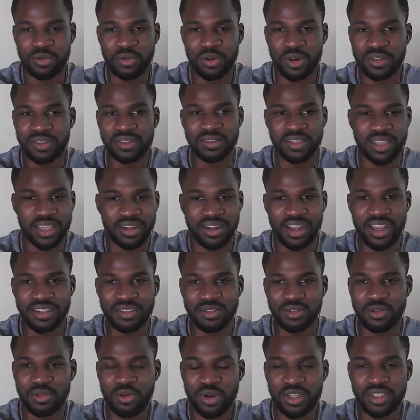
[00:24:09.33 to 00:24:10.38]
everyone can
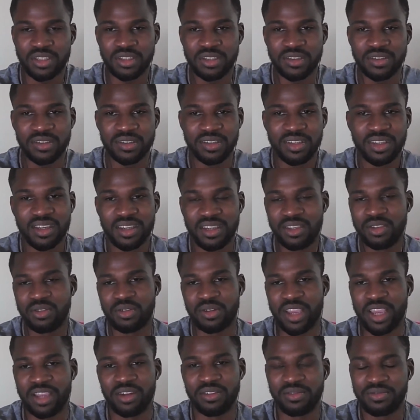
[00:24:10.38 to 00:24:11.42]
ask the questions,
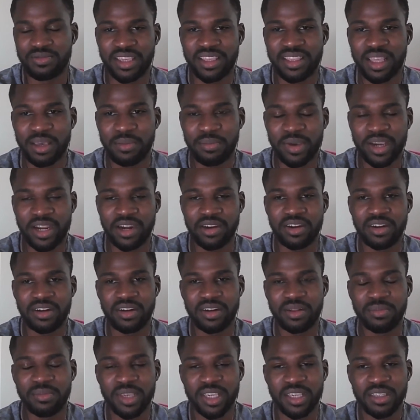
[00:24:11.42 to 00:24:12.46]
you're breaking that
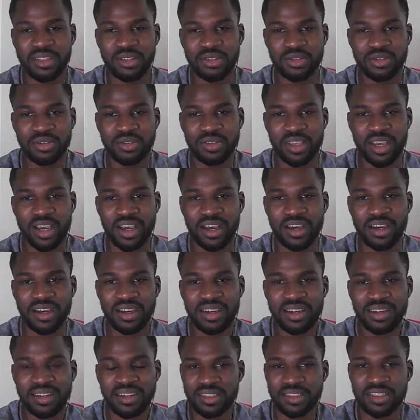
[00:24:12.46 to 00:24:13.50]
barrier and making sure that
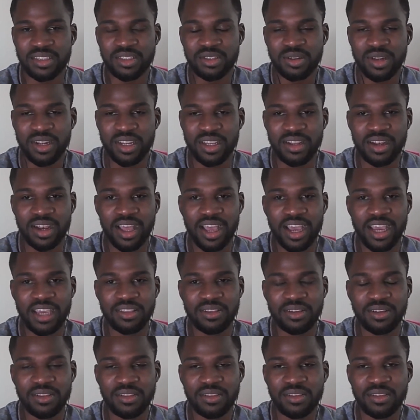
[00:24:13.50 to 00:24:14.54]
is essentially
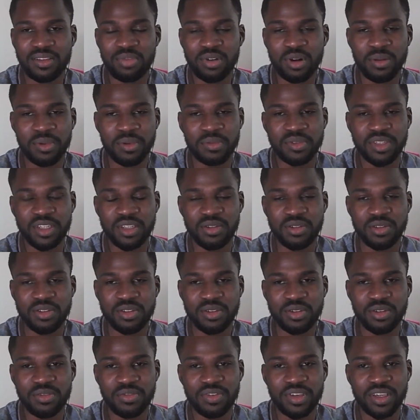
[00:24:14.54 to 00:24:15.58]
aligned on the problems that
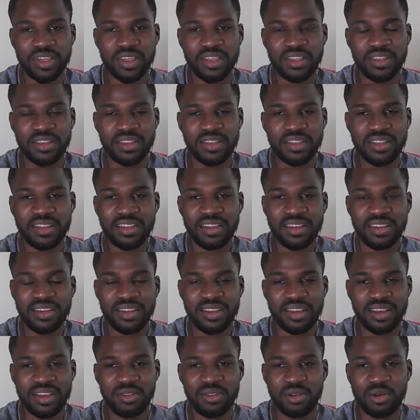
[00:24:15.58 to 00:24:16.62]
you're solving and
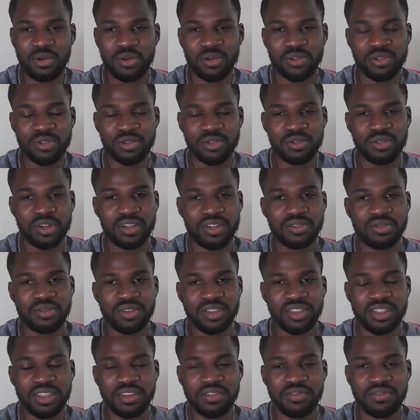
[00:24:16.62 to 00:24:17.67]
the goals you're trying
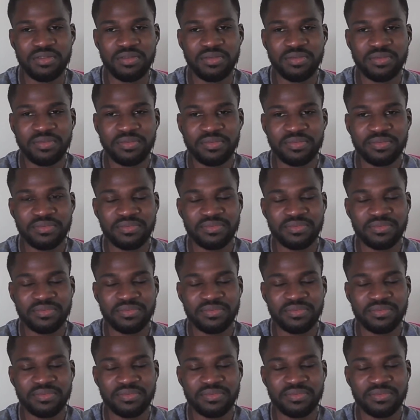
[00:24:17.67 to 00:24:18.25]
to achieve.